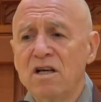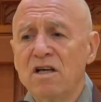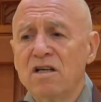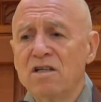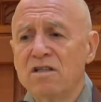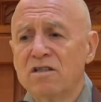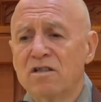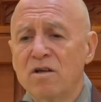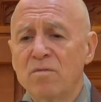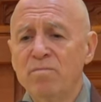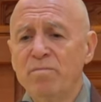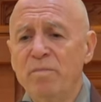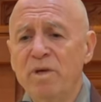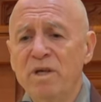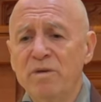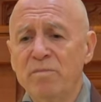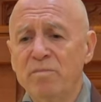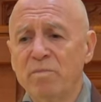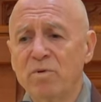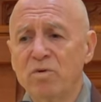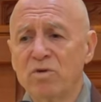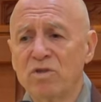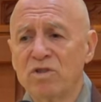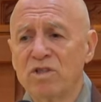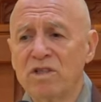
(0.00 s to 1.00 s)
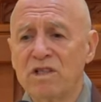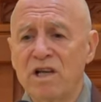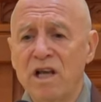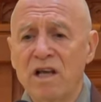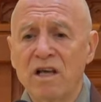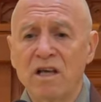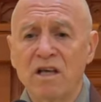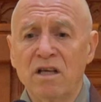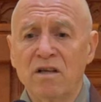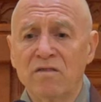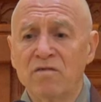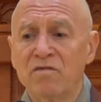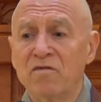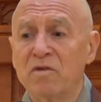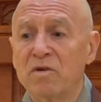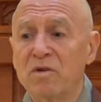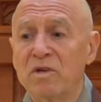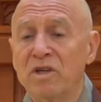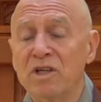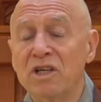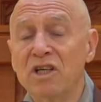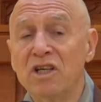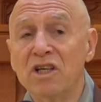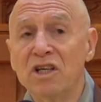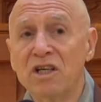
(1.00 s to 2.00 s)
Some people stay for a
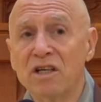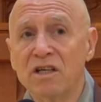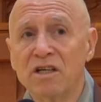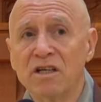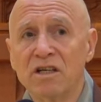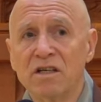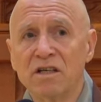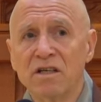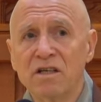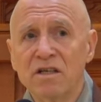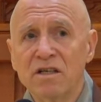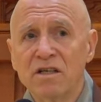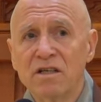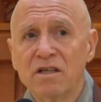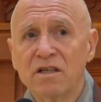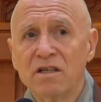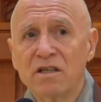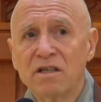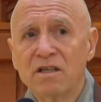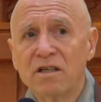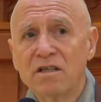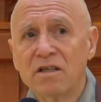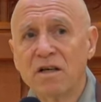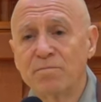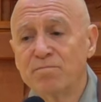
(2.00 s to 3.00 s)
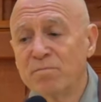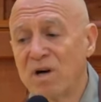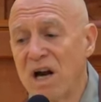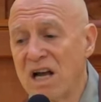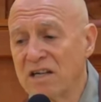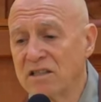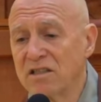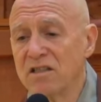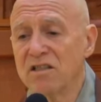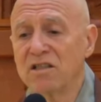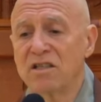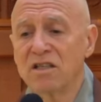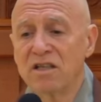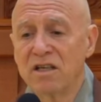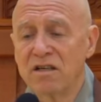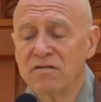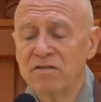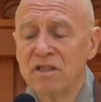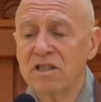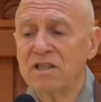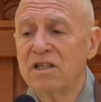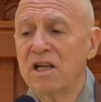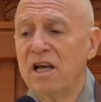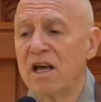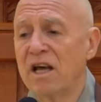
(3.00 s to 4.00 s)
year, practicing
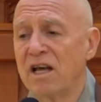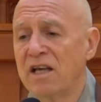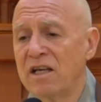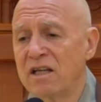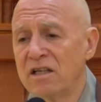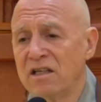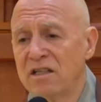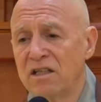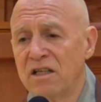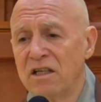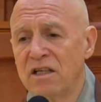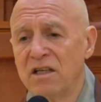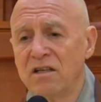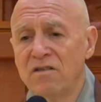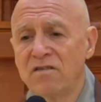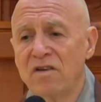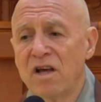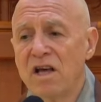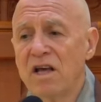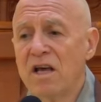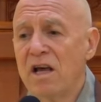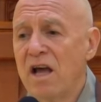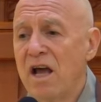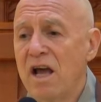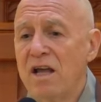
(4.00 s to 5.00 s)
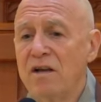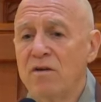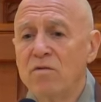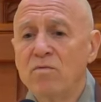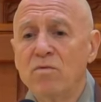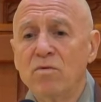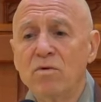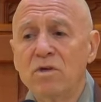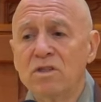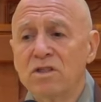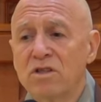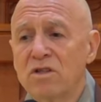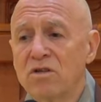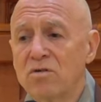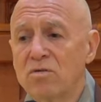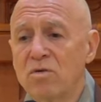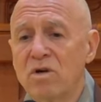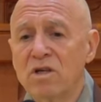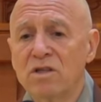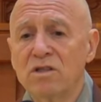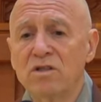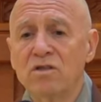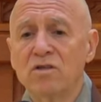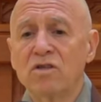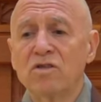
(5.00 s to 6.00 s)
every day and leave. And once in a
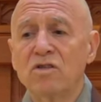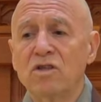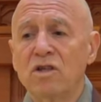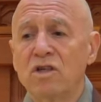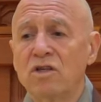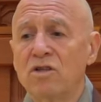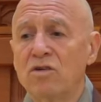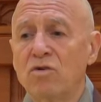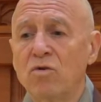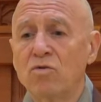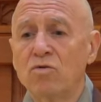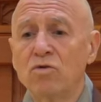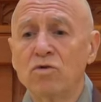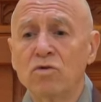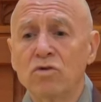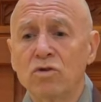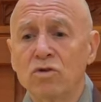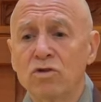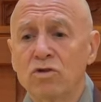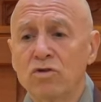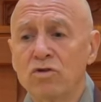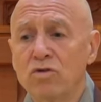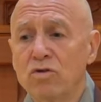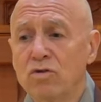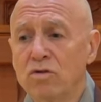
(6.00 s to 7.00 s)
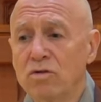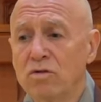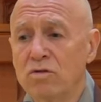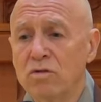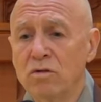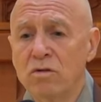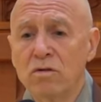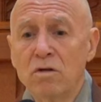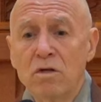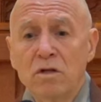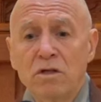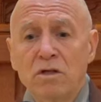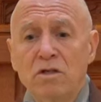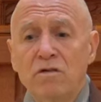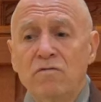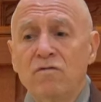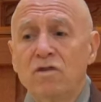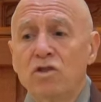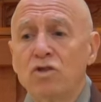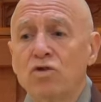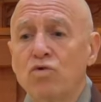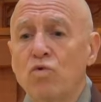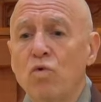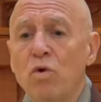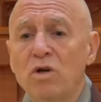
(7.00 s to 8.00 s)
while you see an older student, even
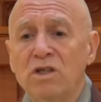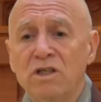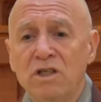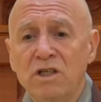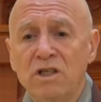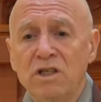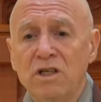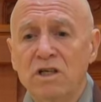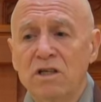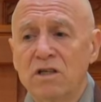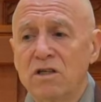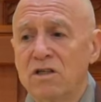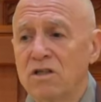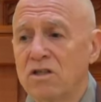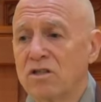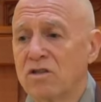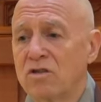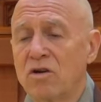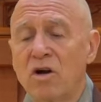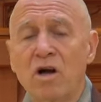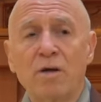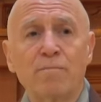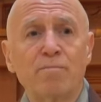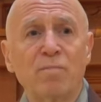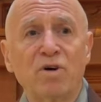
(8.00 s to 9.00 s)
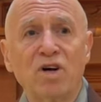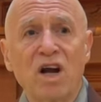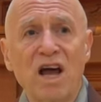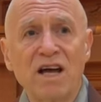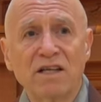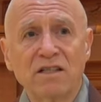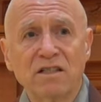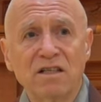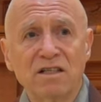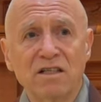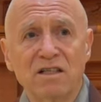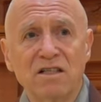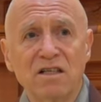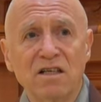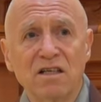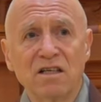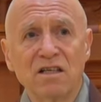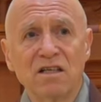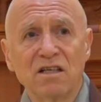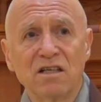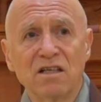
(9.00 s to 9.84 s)
20 years, stop practicing.